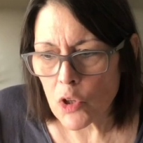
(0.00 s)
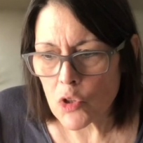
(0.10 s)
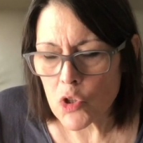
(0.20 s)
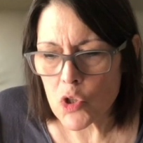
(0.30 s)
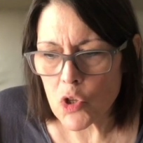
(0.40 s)

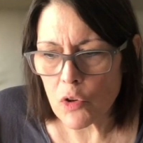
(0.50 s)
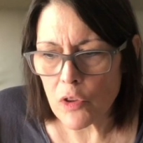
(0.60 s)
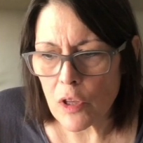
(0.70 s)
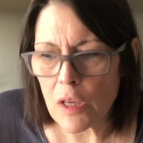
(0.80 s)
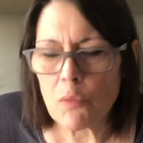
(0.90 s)
so
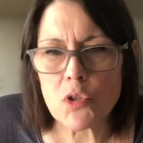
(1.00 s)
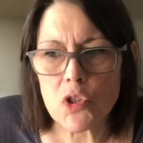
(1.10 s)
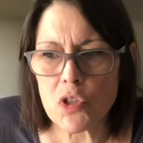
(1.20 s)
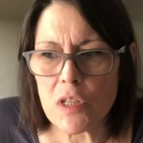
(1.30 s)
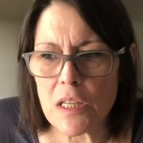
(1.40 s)
the, it was
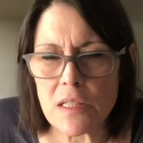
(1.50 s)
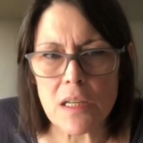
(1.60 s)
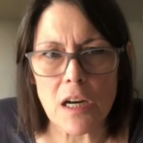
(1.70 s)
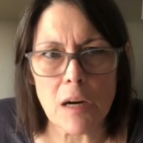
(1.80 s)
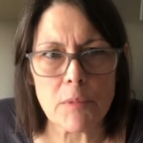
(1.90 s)
just easy
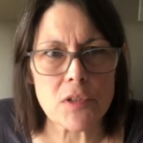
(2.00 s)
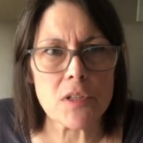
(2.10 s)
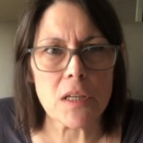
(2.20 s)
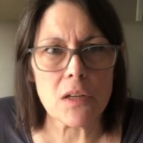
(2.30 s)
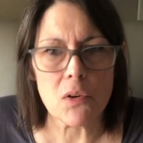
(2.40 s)
commerce
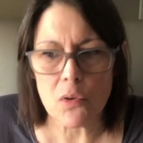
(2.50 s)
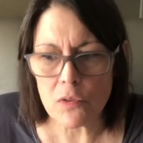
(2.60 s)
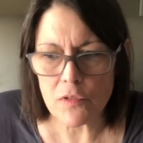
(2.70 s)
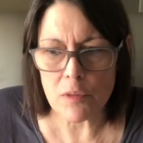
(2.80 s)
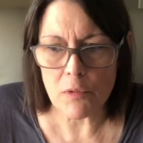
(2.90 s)
to get a
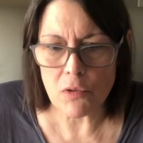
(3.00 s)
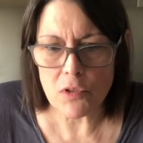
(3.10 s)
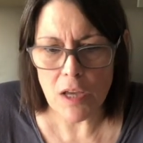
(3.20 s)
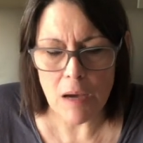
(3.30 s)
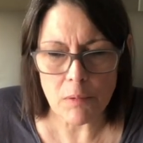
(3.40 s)
hold of some of
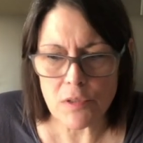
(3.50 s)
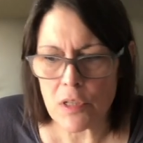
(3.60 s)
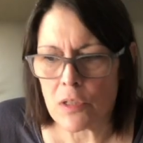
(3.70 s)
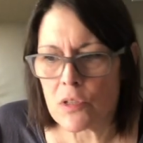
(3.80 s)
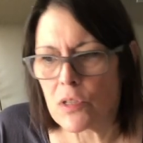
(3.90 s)
those tablets
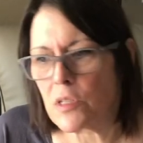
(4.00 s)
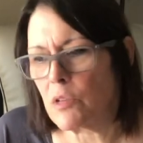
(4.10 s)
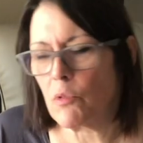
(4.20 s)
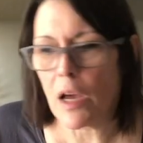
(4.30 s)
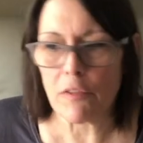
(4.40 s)
and to
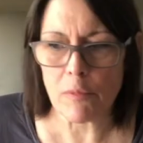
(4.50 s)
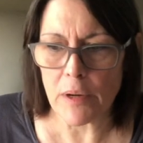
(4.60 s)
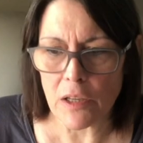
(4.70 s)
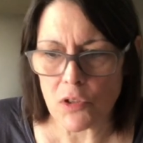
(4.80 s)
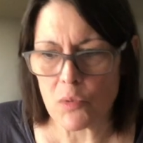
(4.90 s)
see what
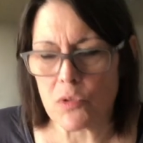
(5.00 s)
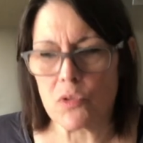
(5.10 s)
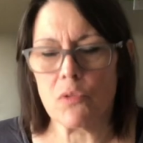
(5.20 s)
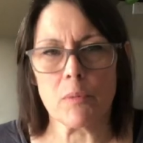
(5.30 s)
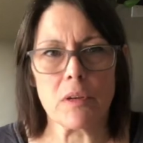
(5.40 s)
everybody else was
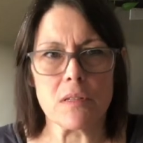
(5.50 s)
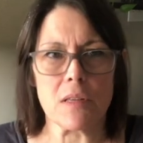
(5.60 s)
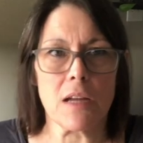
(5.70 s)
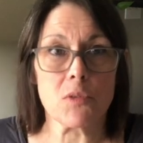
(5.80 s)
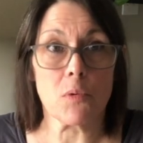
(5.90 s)
doing because
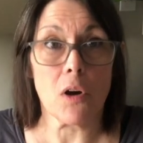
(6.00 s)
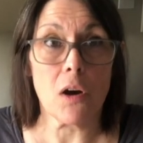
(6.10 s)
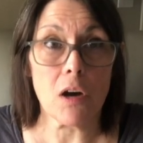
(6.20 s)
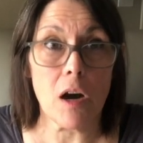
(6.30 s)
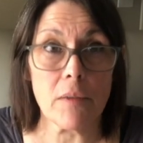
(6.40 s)
that's where
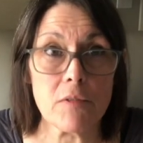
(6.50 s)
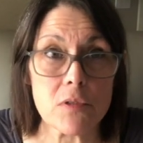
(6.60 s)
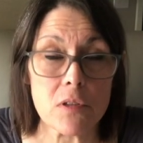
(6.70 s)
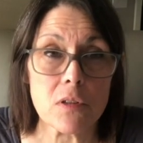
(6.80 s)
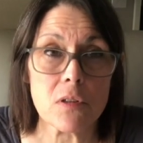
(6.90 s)
all con that was the,